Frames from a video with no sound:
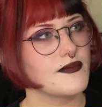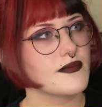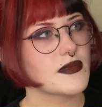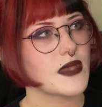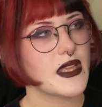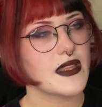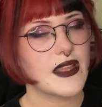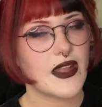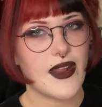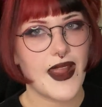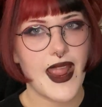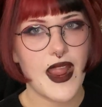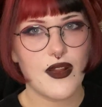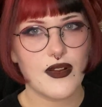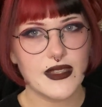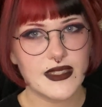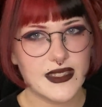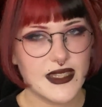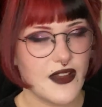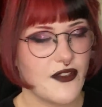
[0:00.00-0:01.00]
their hair
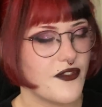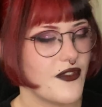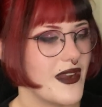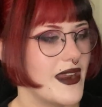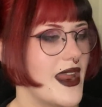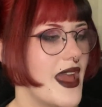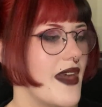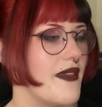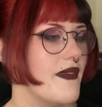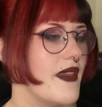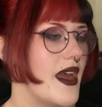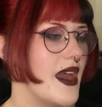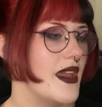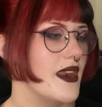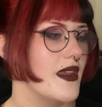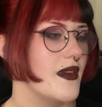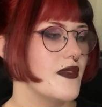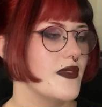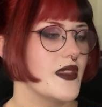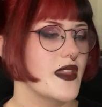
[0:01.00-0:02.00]
is different, and
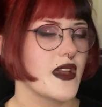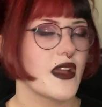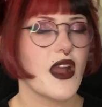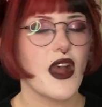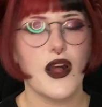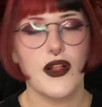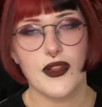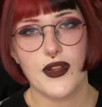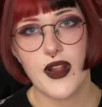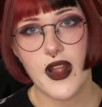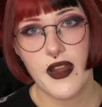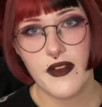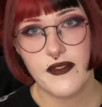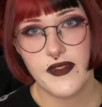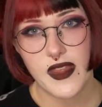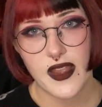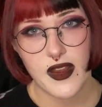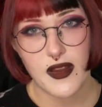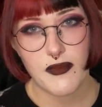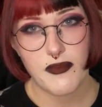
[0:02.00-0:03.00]
then the color of
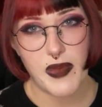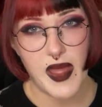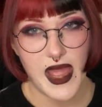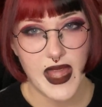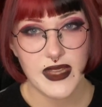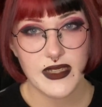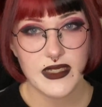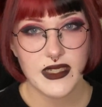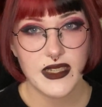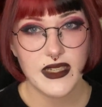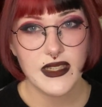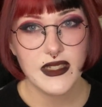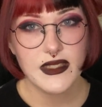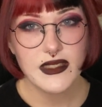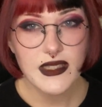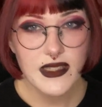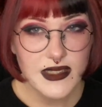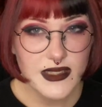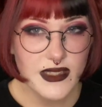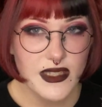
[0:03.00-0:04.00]
their
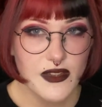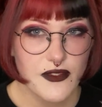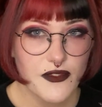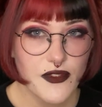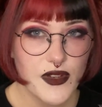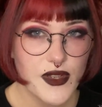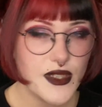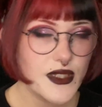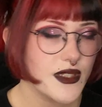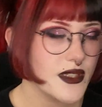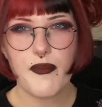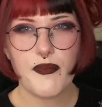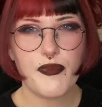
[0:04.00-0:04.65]
panties is different.